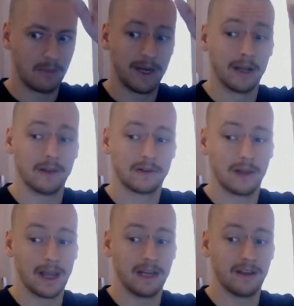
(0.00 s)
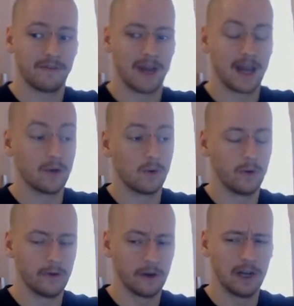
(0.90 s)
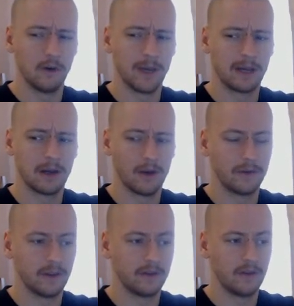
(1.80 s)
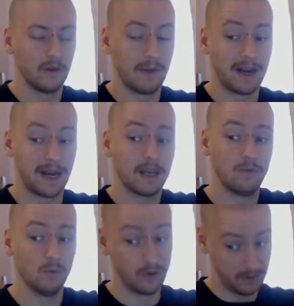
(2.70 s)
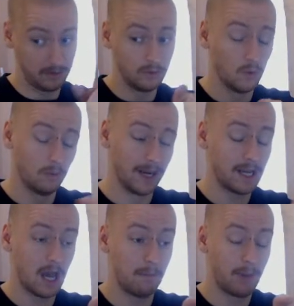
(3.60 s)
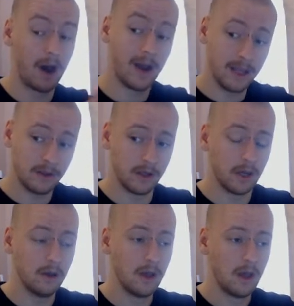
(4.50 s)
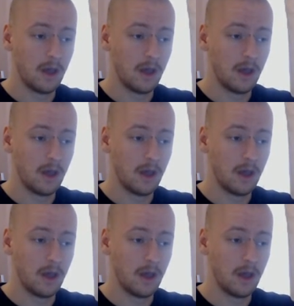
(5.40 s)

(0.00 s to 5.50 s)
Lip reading: in at a slightly different angle, or you're a little bit closer to them and they would normally come behind you,